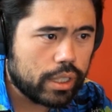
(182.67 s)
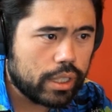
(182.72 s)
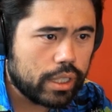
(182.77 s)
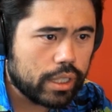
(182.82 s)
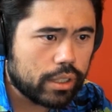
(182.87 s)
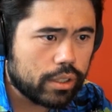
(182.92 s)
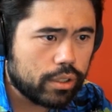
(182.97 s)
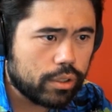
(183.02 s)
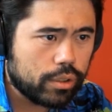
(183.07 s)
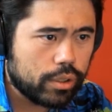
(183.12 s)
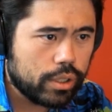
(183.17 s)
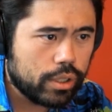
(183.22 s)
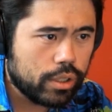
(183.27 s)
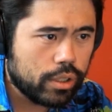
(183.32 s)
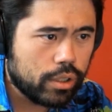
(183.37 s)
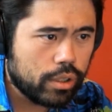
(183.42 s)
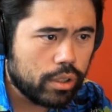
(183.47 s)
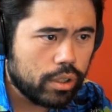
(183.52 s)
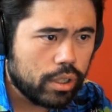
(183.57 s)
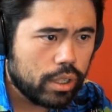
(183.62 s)
can't go
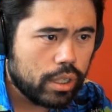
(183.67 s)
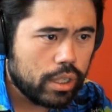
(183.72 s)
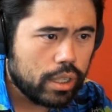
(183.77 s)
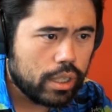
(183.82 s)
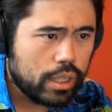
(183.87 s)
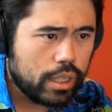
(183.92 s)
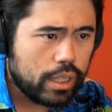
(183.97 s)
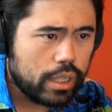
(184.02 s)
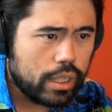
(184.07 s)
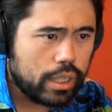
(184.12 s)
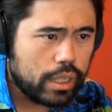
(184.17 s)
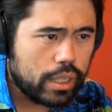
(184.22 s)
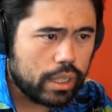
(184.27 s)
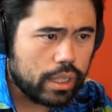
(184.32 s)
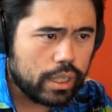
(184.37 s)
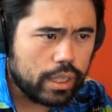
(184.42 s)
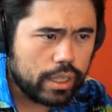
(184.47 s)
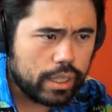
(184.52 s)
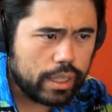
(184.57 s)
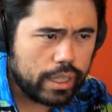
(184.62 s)
here.
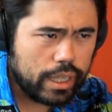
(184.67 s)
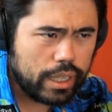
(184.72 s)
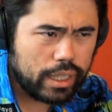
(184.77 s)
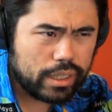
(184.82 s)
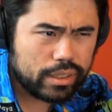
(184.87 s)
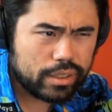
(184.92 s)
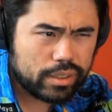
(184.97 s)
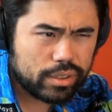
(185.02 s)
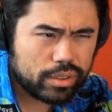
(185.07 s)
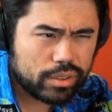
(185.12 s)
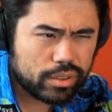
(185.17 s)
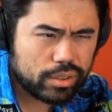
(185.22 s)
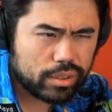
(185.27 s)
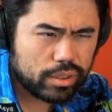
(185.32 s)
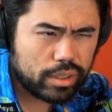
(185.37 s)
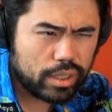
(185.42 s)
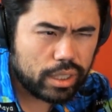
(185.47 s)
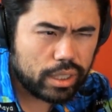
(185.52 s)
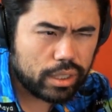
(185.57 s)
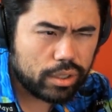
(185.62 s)
Uh, eights
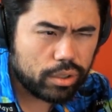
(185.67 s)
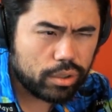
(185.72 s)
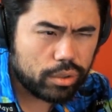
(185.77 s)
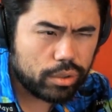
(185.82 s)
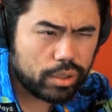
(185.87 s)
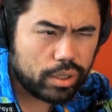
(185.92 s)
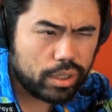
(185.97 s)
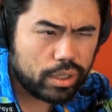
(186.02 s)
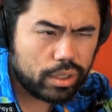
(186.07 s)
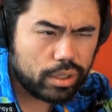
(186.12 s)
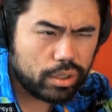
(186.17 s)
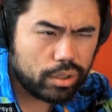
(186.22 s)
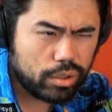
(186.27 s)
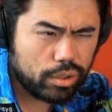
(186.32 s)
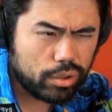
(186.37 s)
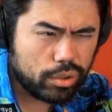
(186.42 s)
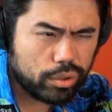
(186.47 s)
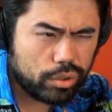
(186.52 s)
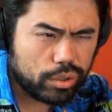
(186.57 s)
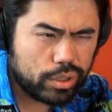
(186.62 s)
can't go
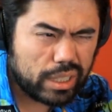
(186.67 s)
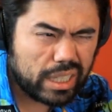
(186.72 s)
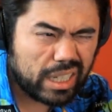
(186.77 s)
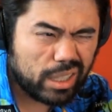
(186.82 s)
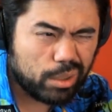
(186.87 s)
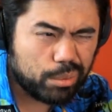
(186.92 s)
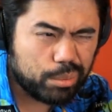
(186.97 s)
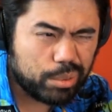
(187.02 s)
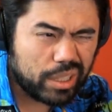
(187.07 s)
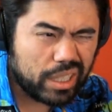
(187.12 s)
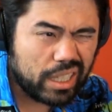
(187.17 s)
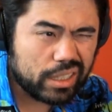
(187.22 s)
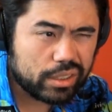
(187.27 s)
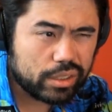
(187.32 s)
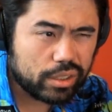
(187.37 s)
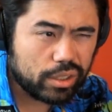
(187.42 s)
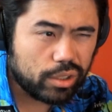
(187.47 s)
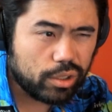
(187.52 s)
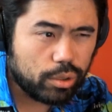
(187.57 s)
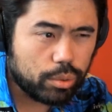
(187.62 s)
here or down, but eights
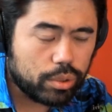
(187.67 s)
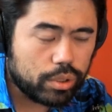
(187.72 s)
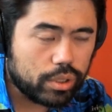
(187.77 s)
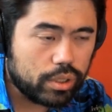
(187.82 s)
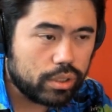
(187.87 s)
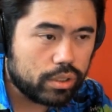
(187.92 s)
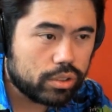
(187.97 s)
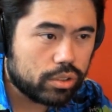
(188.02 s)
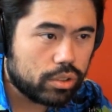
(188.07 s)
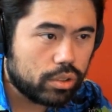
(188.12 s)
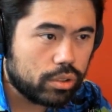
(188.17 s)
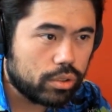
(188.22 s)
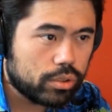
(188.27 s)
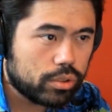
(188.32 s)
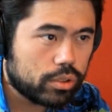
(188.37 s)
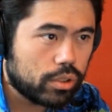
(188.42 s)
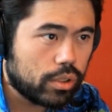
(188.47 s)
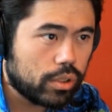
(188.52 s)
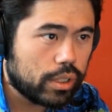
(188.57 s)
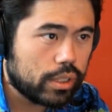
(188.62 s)
can go in one of these two.
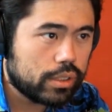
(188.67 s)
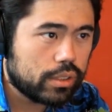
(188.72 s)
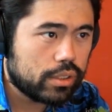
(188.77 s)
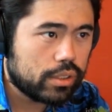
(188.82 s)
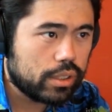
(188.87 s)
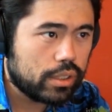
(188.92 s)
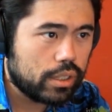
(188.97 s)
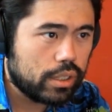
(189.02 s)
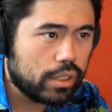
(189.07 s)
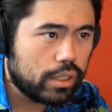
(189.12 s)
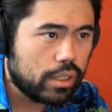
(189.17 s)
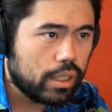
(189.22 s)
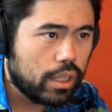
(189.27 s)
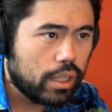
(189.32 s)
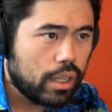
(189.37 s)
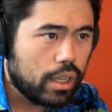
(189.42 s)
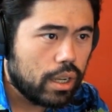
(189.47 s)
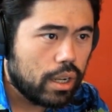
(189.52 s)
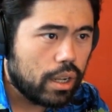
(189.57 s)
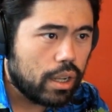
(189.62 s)
So let's see.
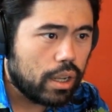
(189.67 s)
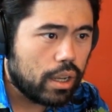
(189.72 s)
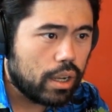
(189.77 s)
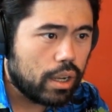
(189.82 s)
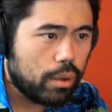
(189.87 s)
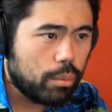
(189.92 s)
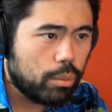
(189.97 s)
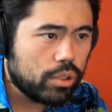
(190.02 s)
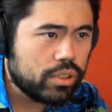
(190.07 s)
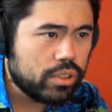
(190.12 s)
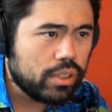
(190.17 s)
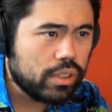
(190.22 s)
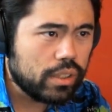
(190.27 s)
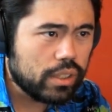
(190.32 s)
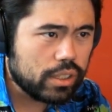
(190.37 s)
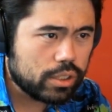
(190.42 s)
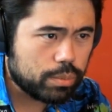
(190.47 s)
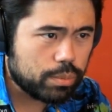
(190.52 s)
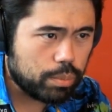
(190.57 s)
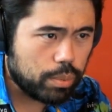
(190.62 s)
Um, what's in
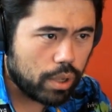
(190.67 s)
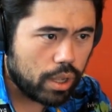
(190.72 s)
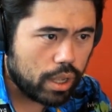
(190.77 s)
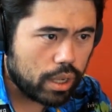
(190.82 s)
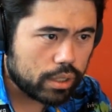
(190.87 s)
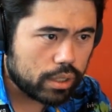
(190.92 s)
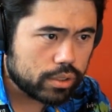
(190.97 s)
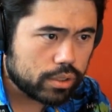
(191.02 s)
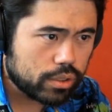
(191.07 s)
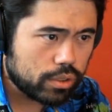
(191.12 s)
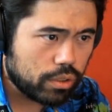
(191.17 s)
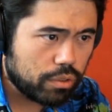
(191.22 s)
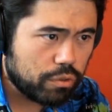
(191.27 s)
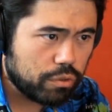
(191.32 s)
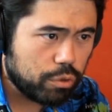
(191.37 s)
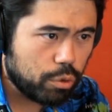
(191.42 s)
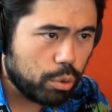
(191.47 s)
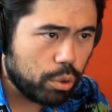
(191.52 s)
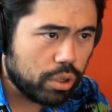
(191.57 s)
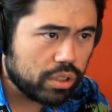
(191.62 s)
this box?
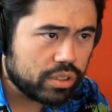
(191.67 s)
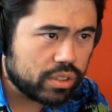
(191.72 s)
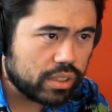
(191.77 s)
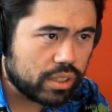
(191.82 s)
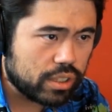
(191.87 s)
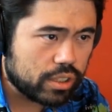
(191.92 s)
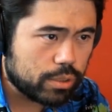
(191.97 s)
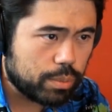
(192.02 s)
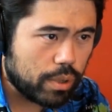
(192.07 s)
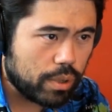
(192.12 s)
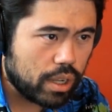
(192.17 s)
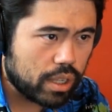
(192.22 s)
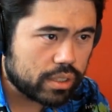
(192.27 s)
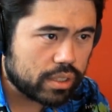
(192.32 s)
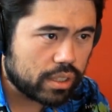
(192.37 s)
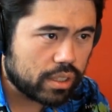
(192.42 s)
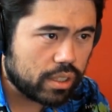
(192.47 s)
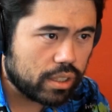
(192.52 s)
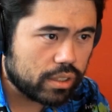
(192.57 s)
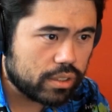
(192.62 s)
Four is in this box
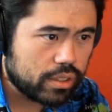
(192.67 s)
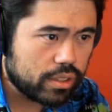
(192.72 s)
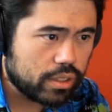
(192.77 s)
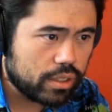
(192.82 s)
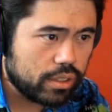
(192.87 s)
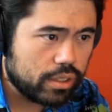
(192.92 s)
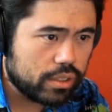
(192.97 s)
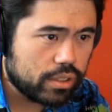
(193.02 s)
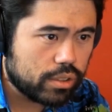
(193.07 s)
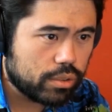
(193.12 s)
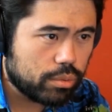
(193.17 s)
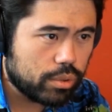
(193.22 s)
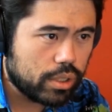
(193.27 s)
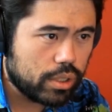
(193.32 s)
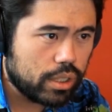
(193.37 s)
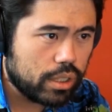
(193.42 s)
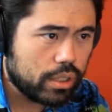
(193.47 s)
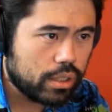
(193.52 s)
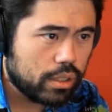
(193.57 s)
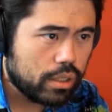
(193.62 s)
that cuts these
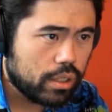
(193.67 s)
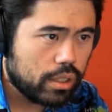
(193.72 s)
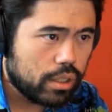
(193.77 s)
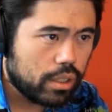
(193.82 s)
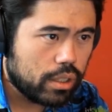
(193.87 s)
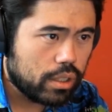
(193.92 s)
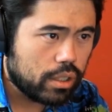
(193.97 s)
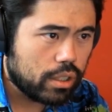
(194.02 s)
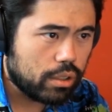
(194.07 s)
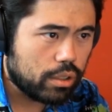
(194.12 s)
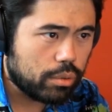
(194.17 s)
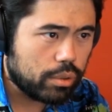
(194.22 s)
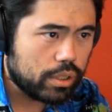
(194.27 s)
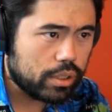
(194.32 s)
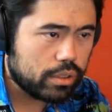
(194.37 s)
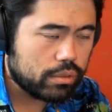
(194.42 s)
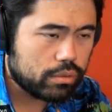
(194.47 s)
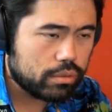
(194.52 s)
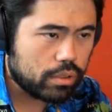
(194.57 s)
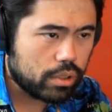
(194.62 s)
three. Uh,
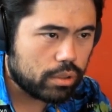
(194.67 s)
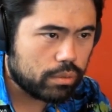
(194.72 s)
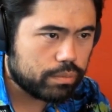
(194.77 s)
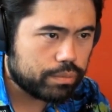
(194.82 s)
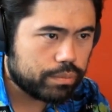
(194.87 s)
wait, there.